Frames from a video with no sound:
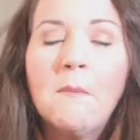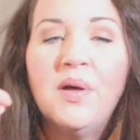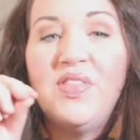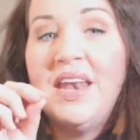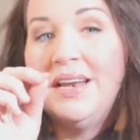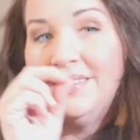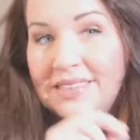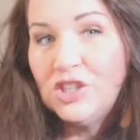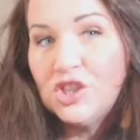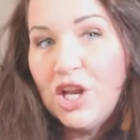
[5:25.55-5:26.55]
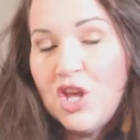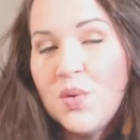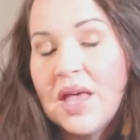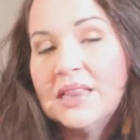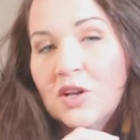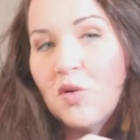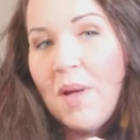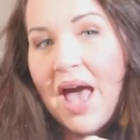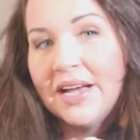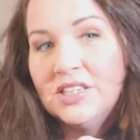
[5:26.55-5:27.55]
but then in addition, you get little
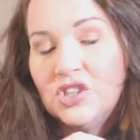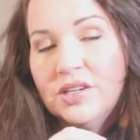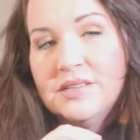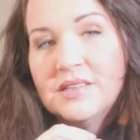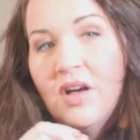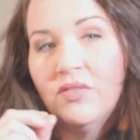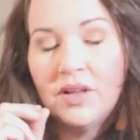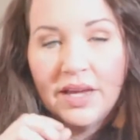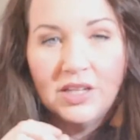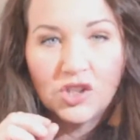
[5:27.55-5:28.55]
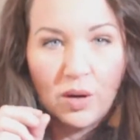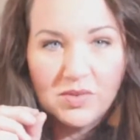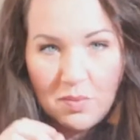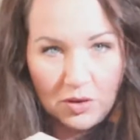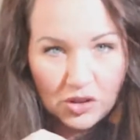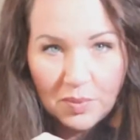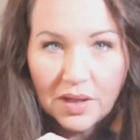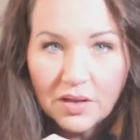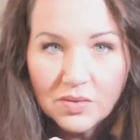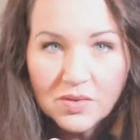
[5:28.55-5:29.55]
packages of Lucky Charms
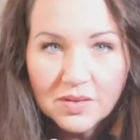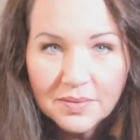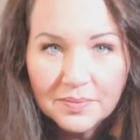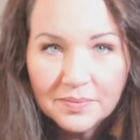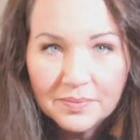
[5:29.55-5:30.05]
marshmallows.